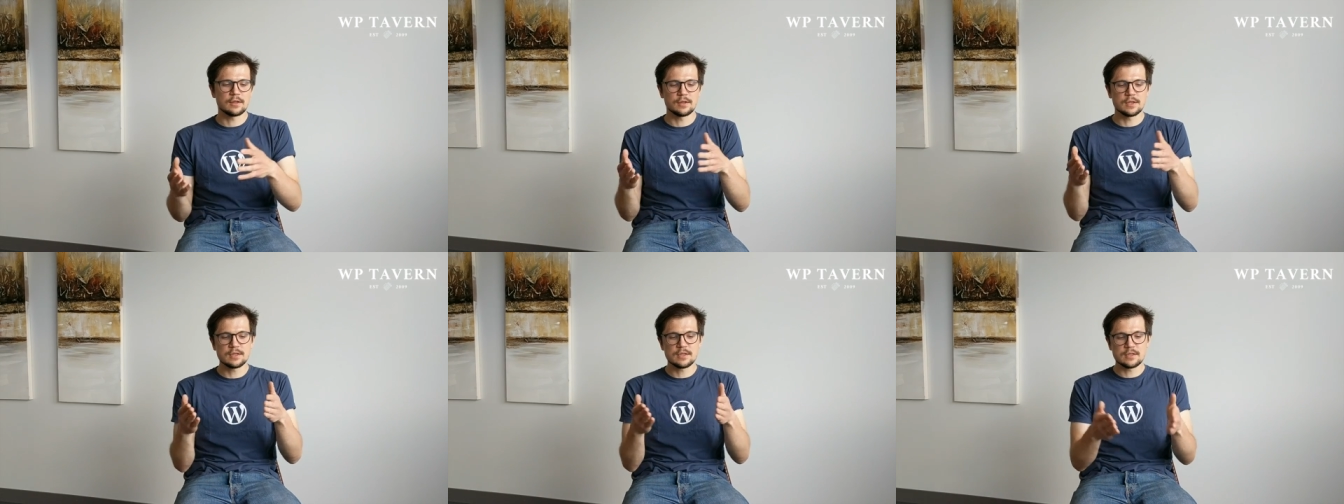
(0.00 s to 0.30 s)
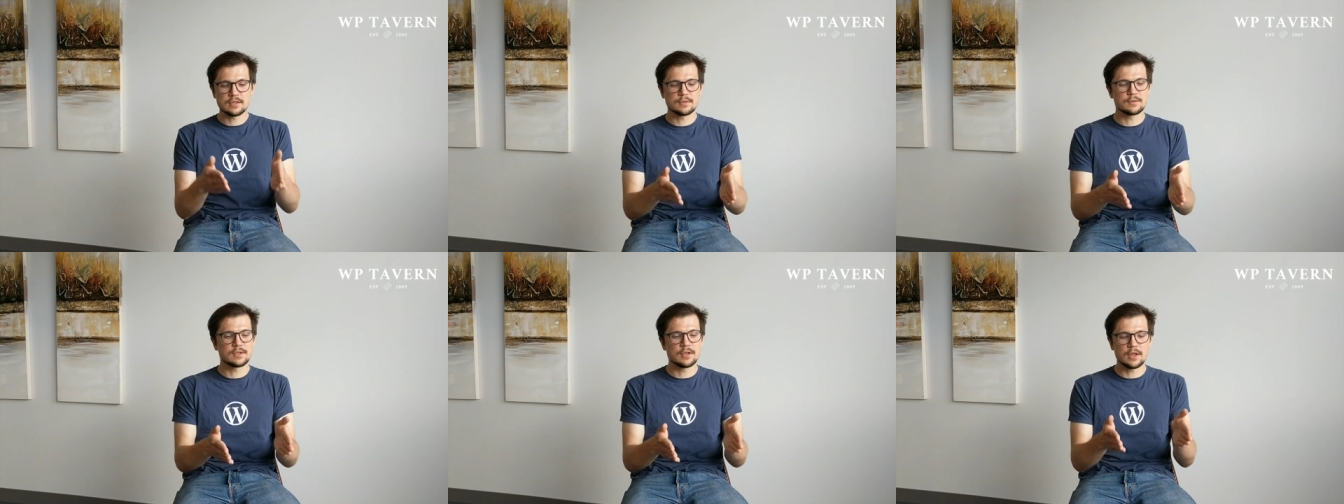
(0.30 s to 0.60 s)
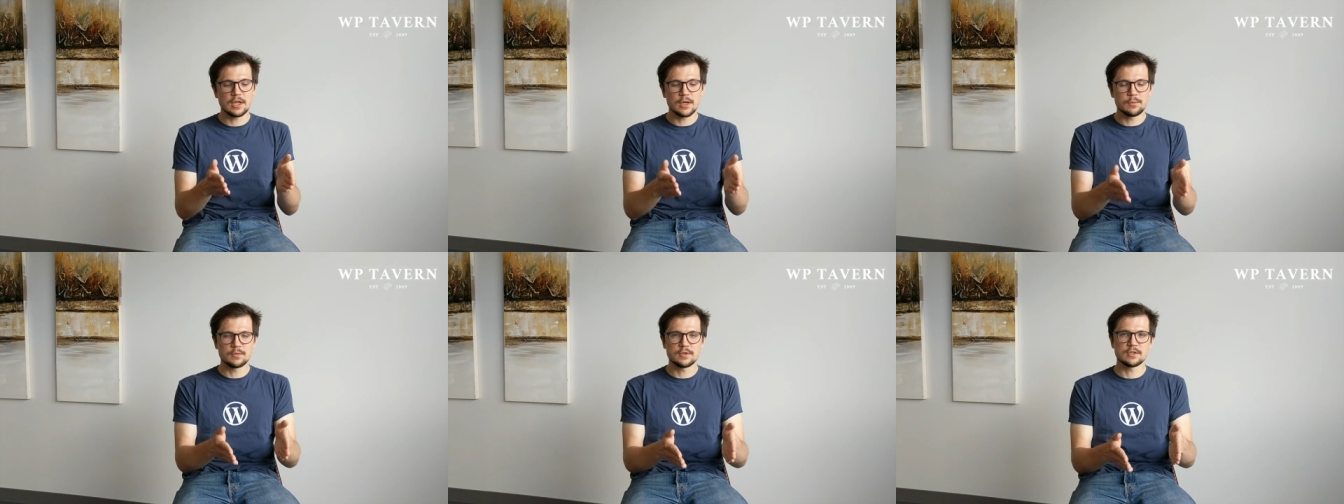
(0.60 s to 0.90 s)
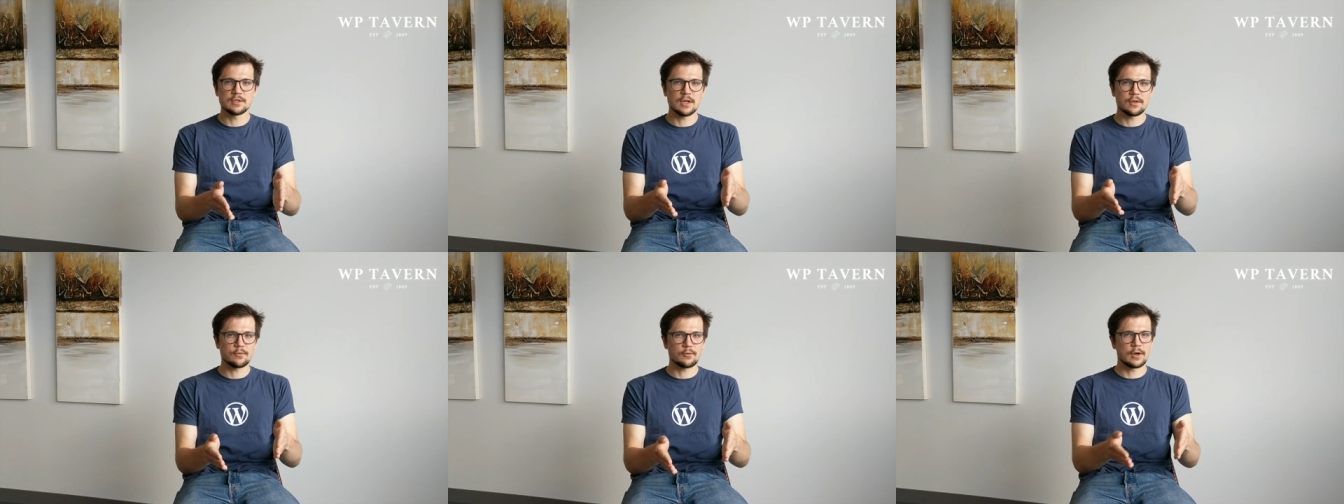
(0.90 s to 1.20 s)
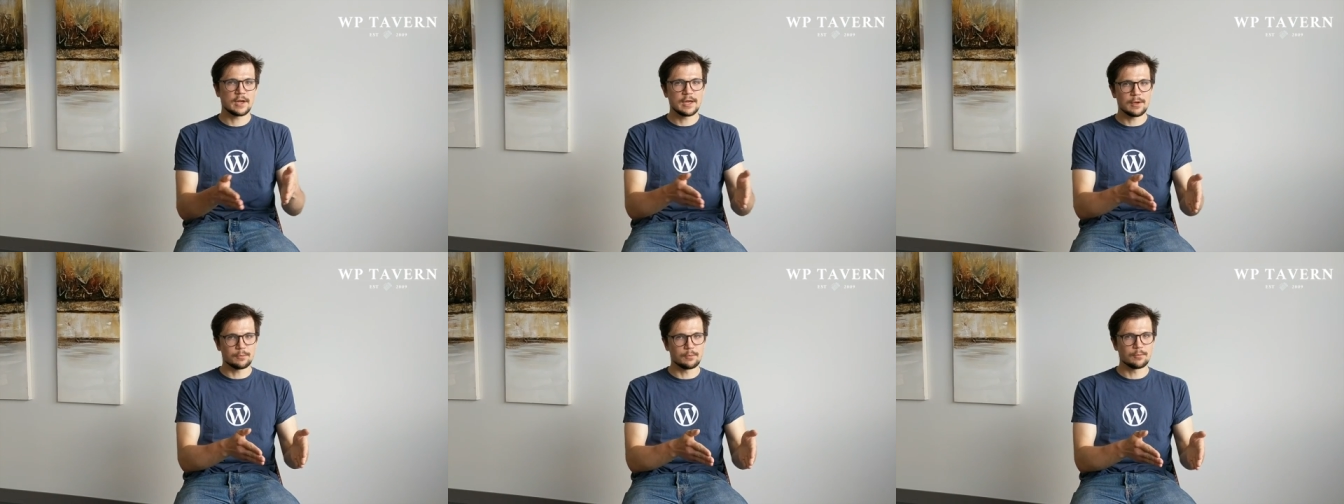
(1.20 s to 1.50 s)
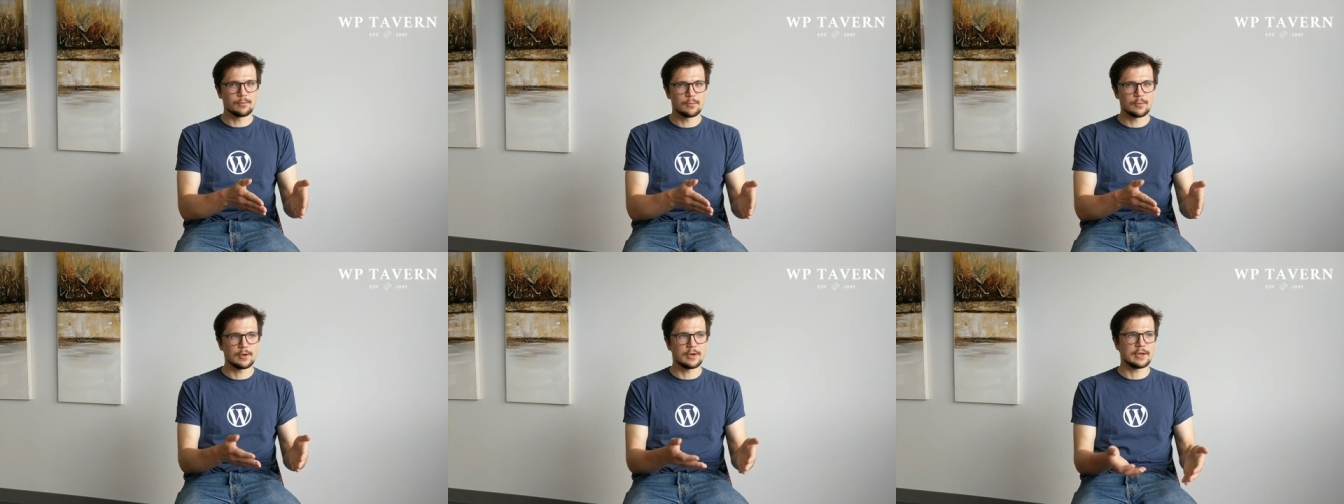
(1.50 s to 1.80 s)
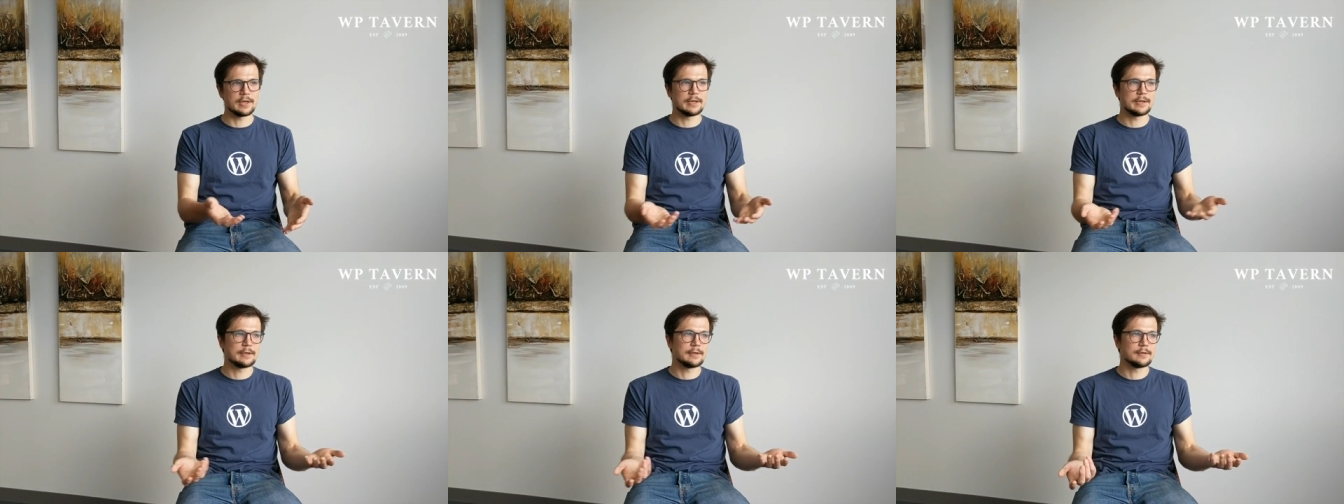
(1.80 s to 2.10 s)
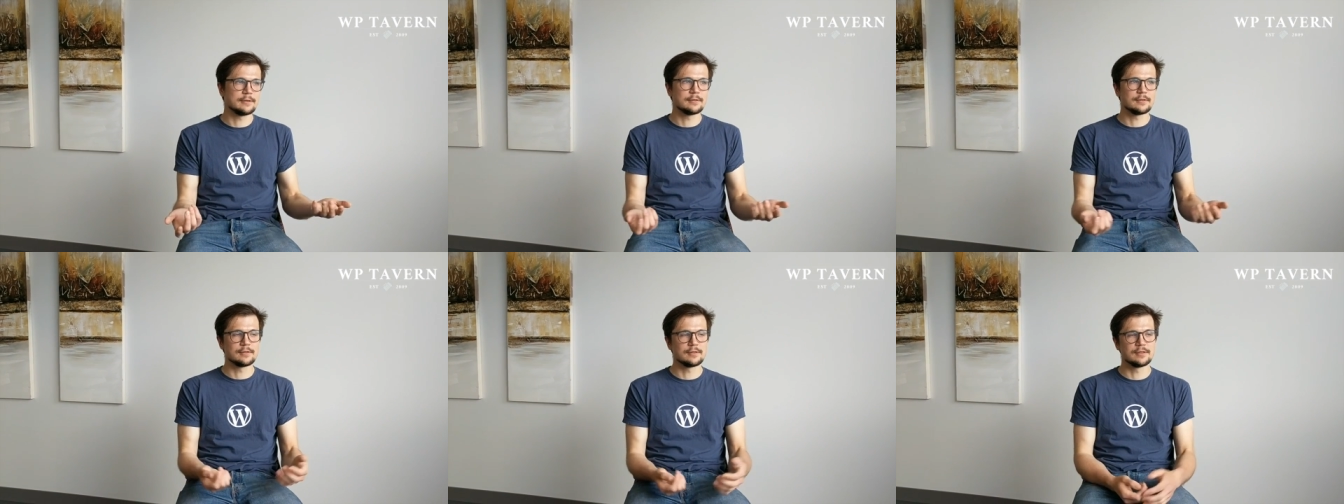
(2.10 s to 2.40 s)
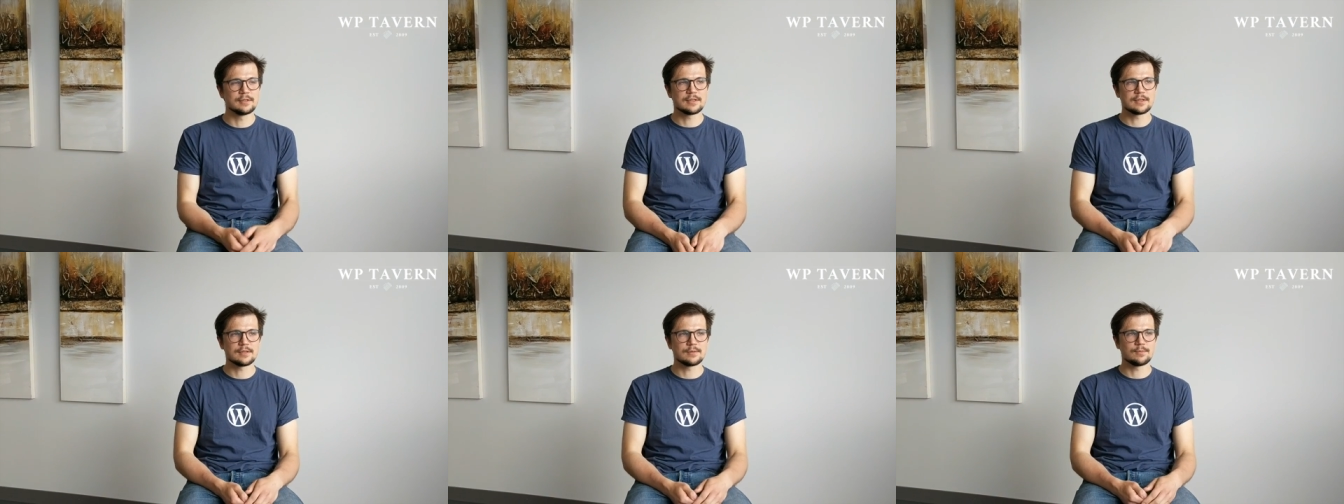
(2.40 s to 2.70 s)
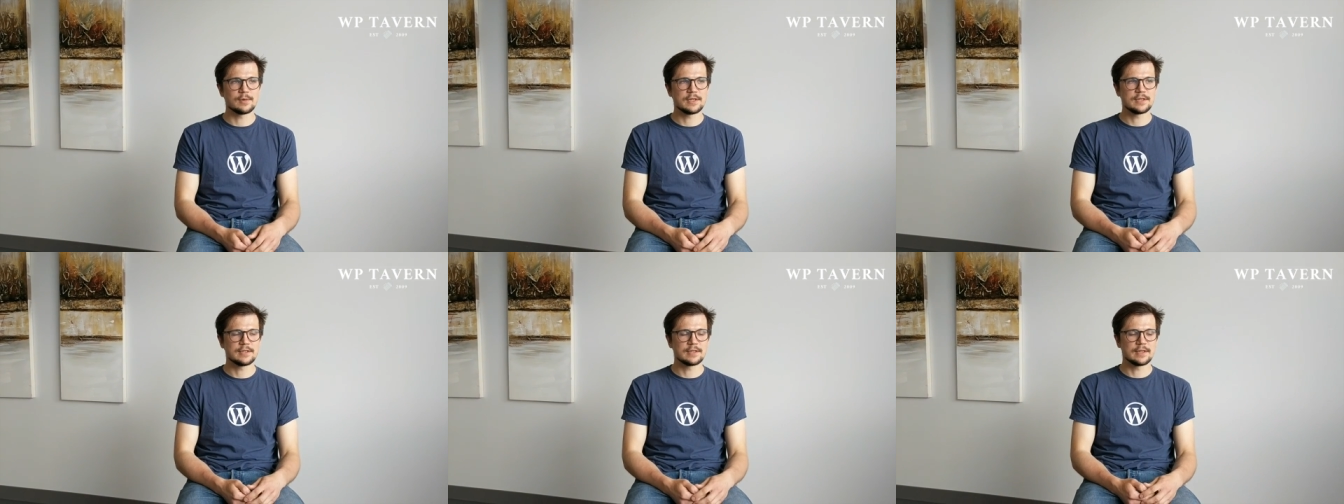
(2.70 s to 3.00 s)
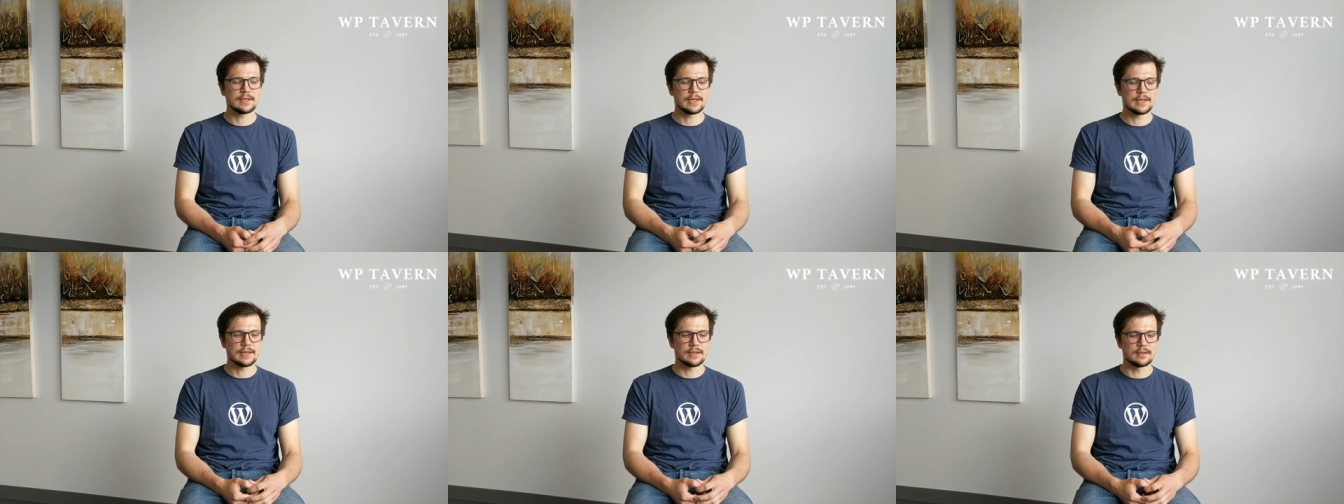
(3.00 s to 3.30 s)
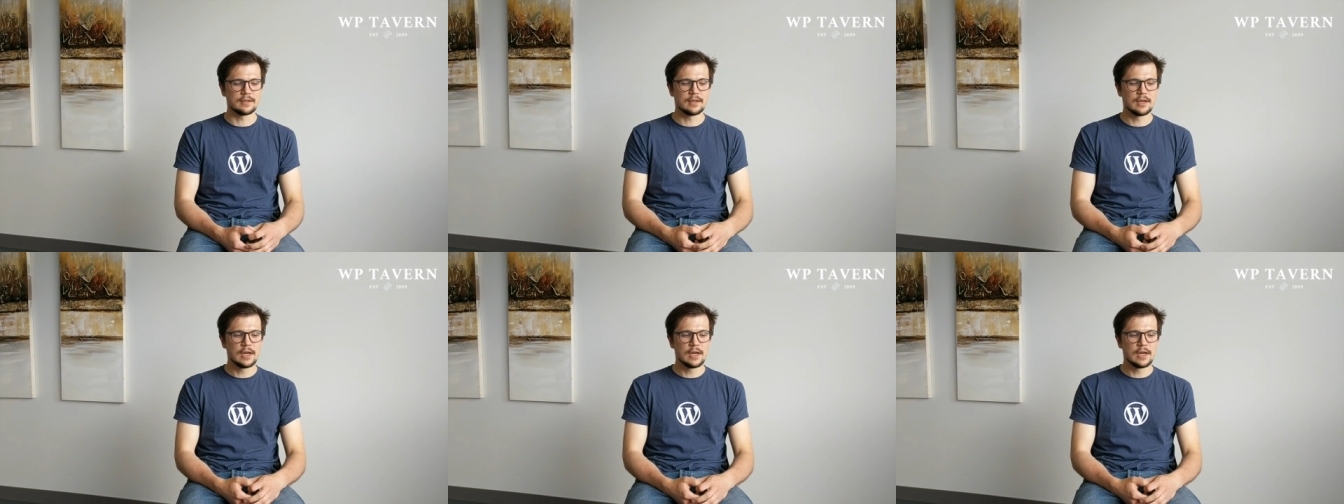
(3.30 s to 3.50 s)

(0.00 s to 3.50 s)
this theme is not for him, and this is basically it.